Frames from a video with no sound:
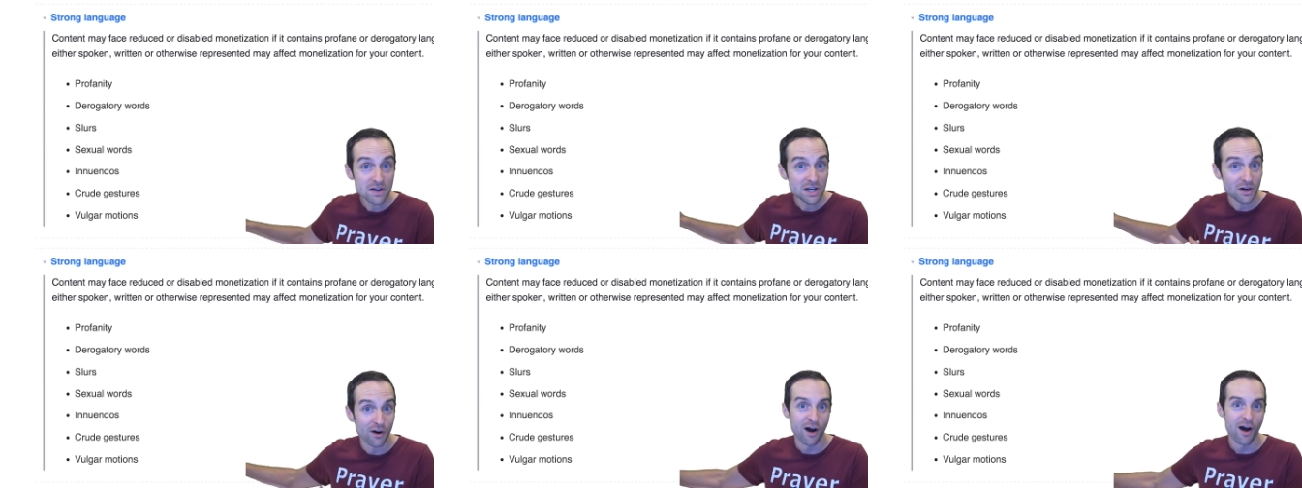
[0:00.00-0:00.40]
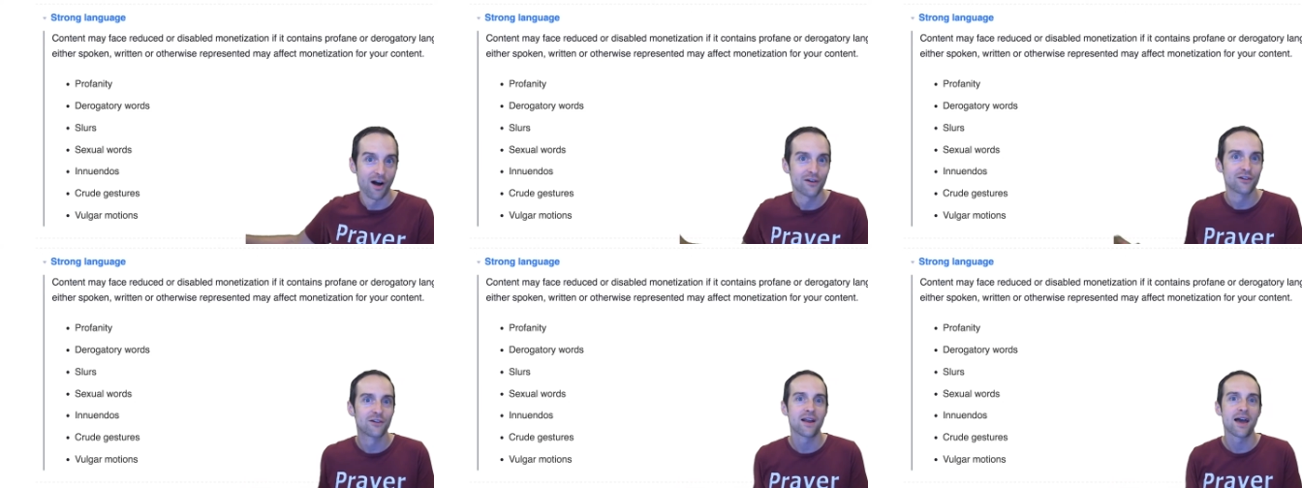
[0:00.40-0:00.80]
or
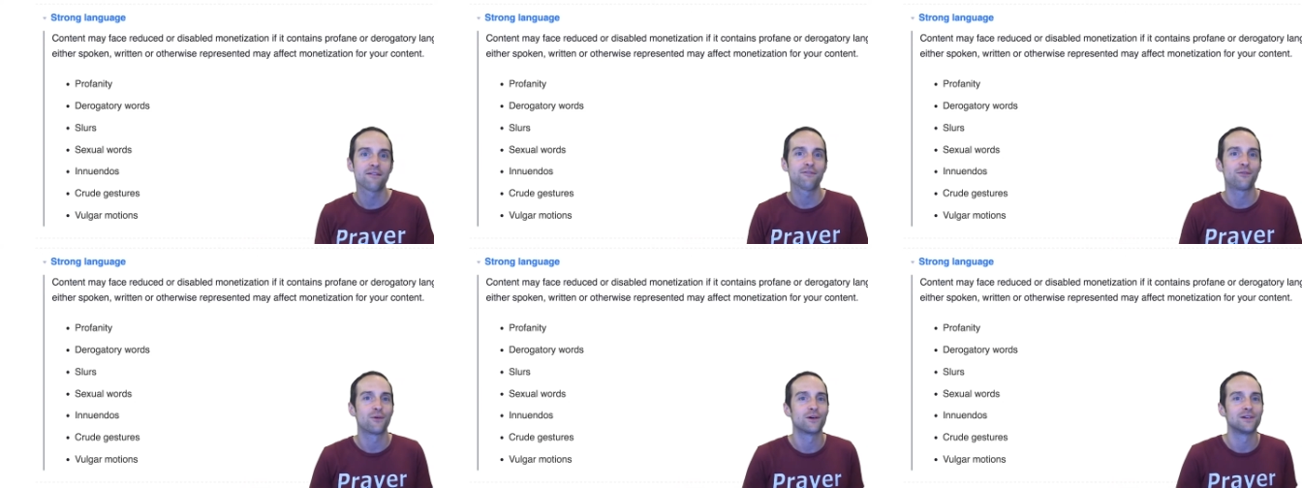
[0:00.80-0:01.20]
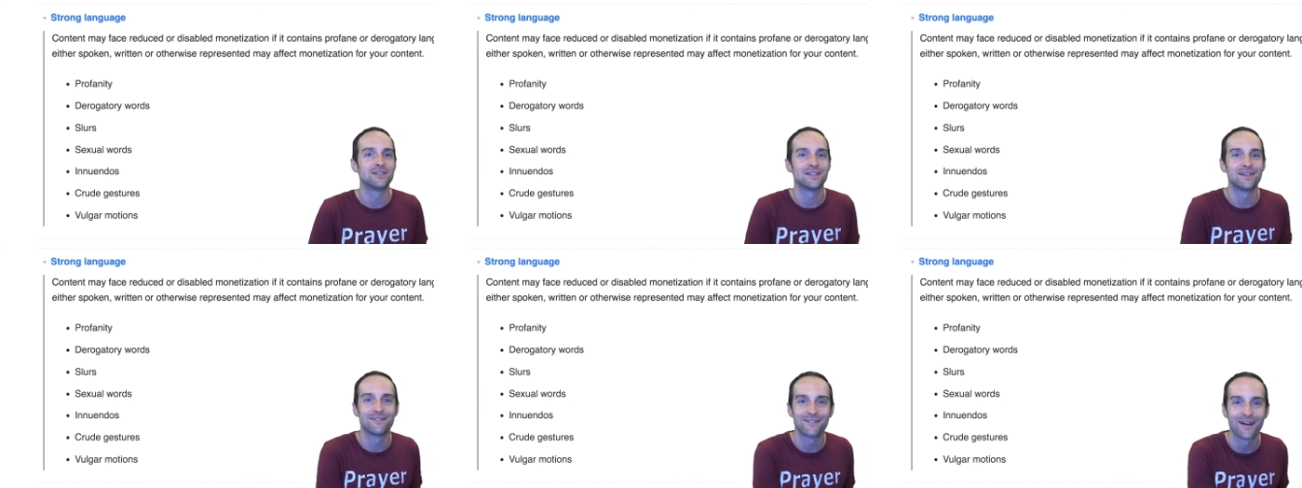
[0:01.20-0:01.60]
100 F words
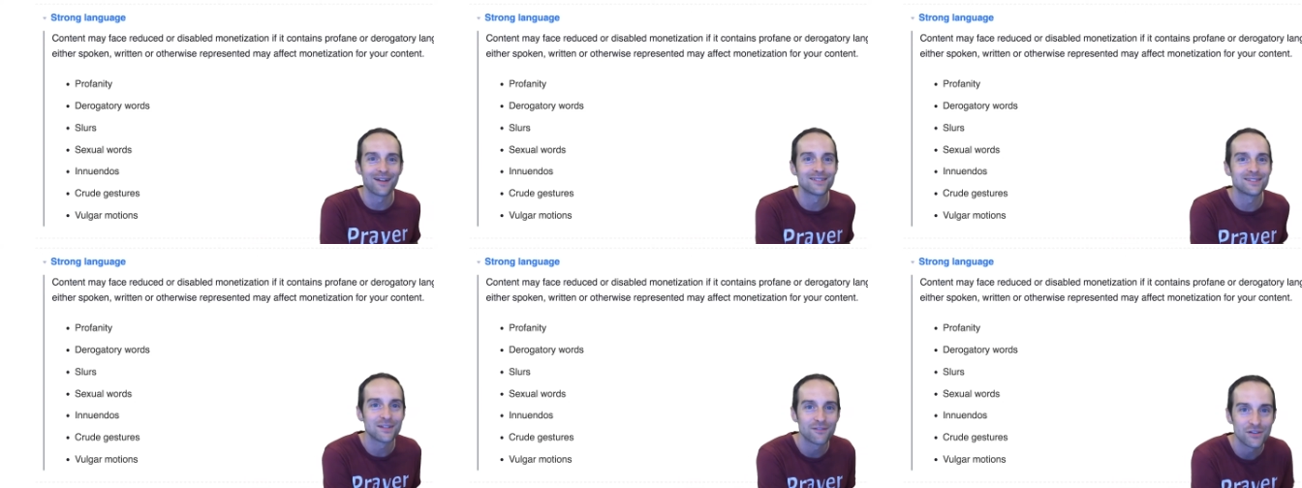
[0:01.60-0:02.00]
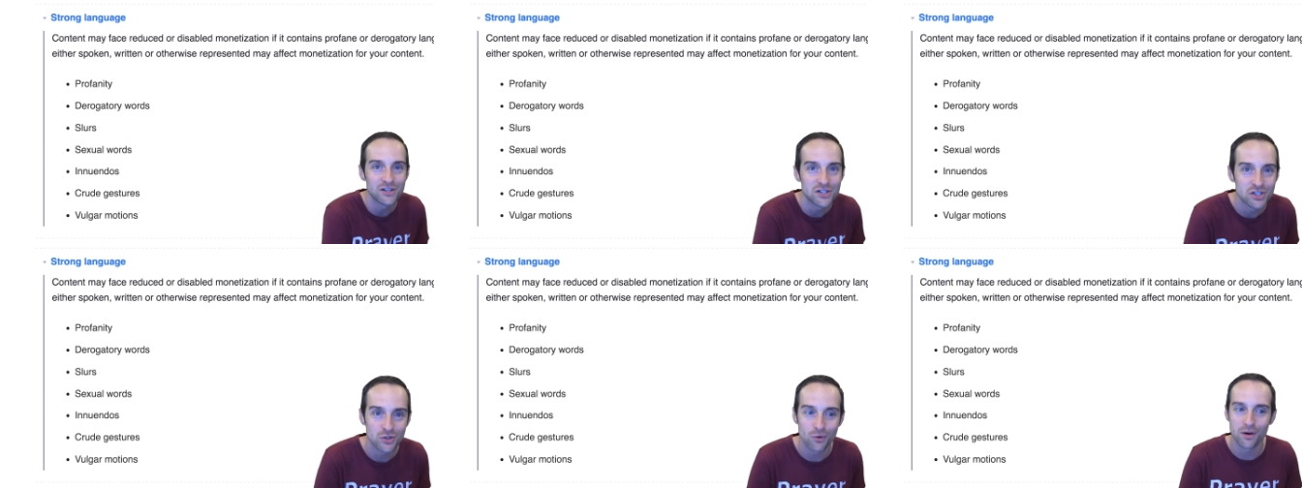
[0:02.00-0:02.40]
in a relatively
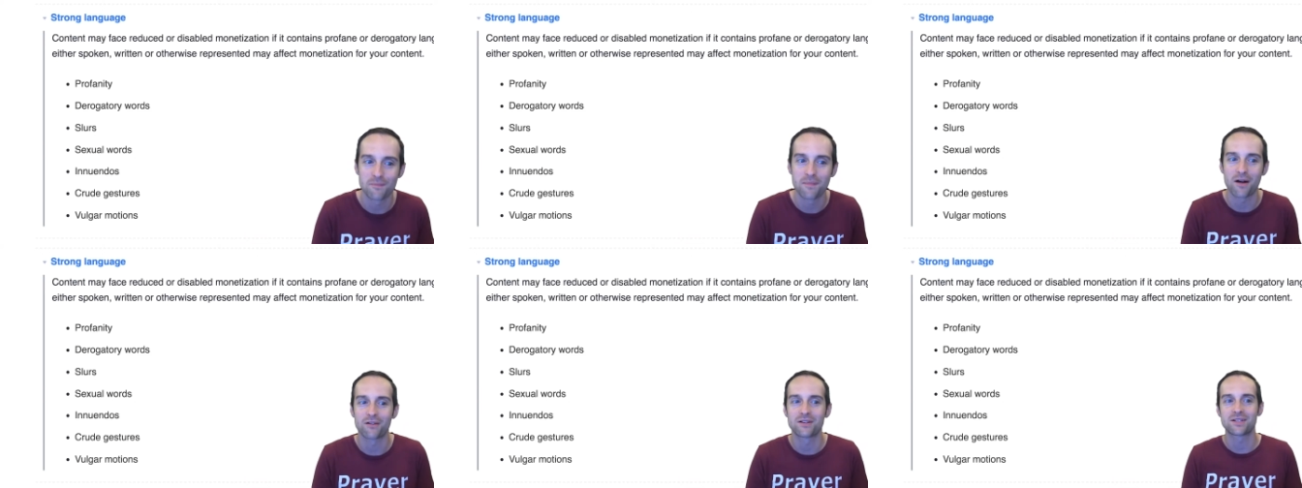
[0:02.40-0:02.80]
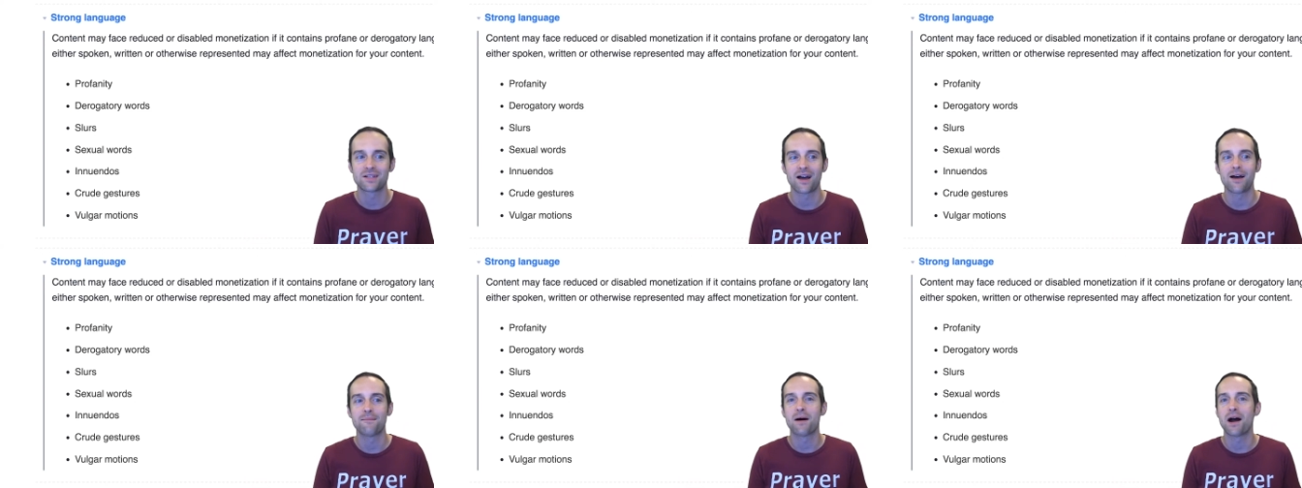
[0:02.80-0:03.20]
short amount of
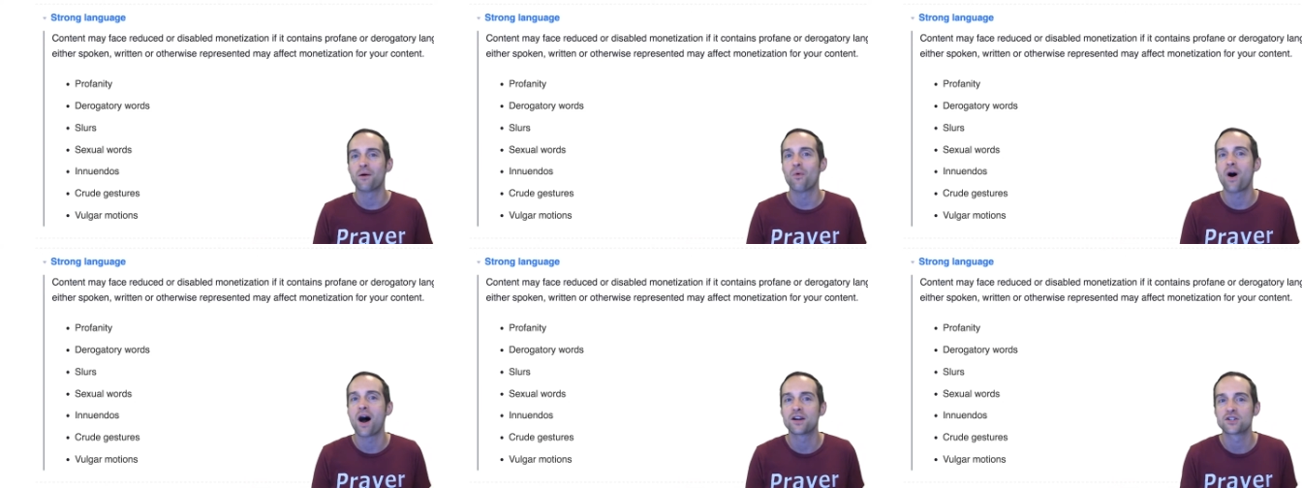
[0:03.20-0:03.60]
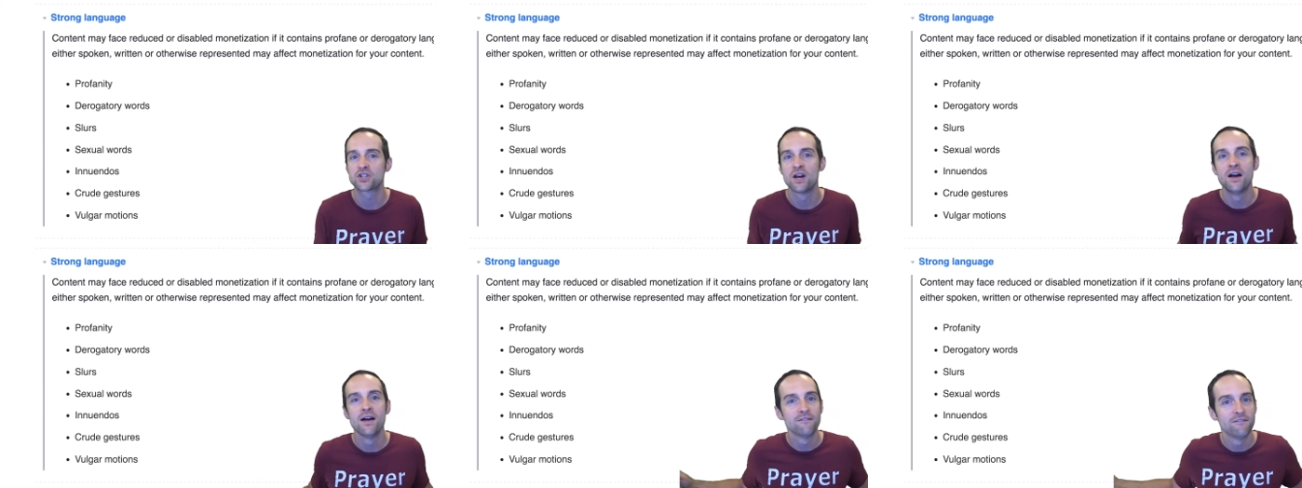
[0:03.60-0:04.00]
time I watched.
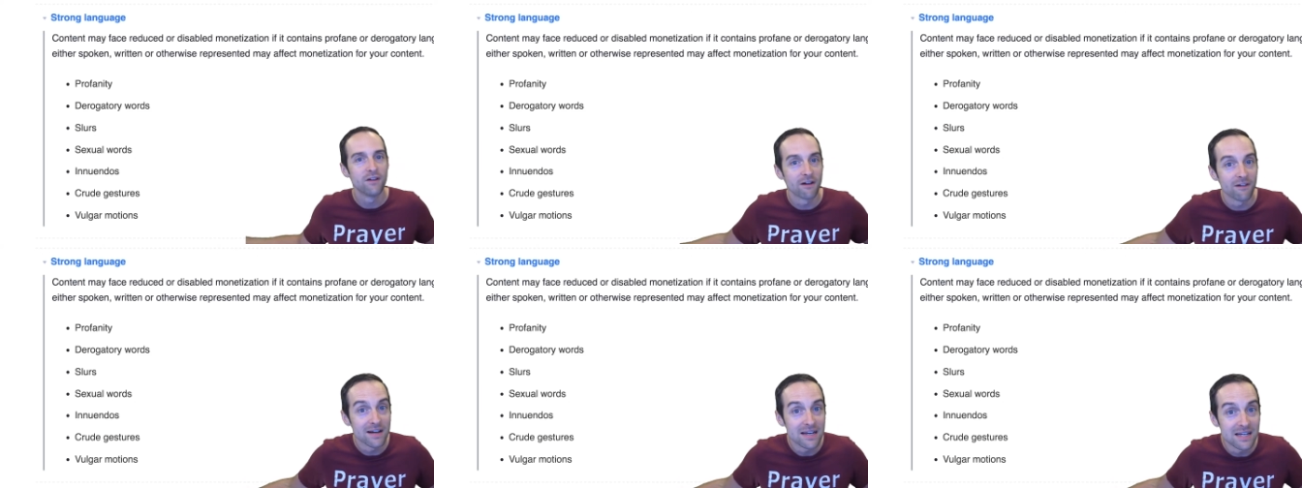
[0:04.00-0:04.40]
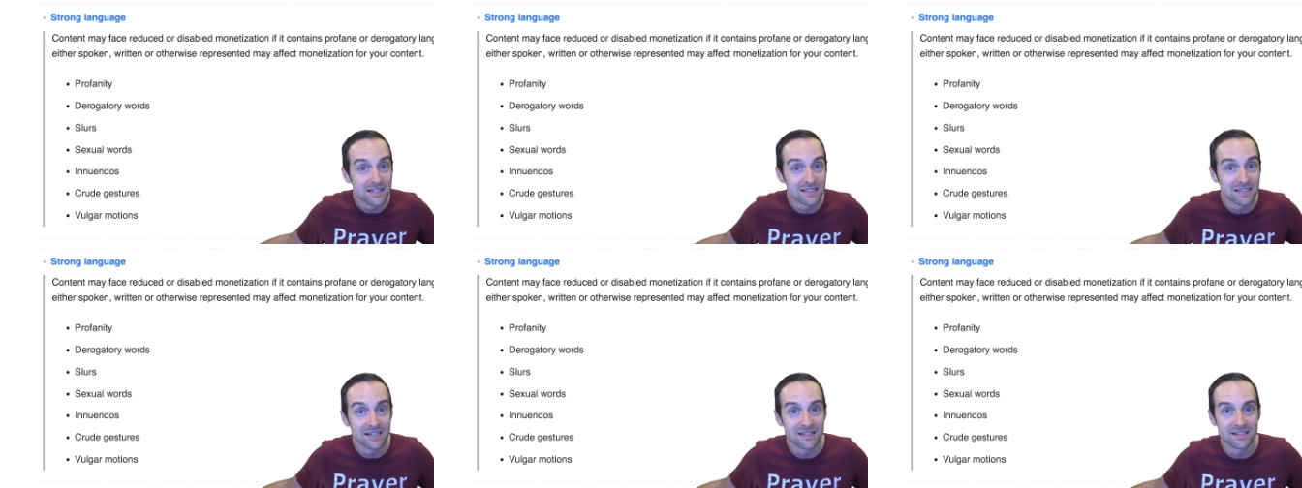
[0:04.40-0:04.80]
Very
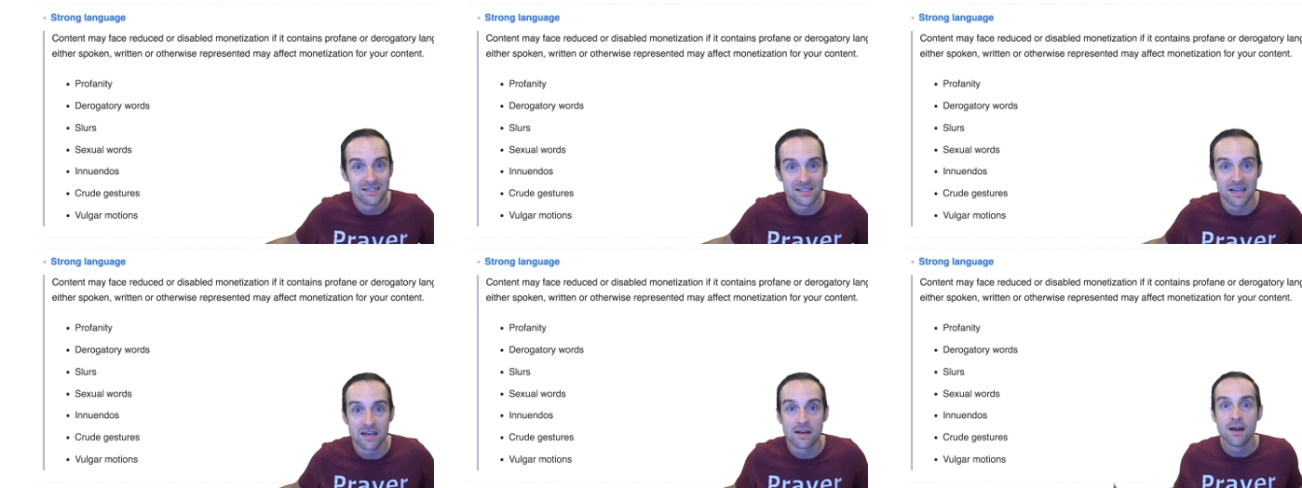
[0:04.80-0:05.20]
easy to see.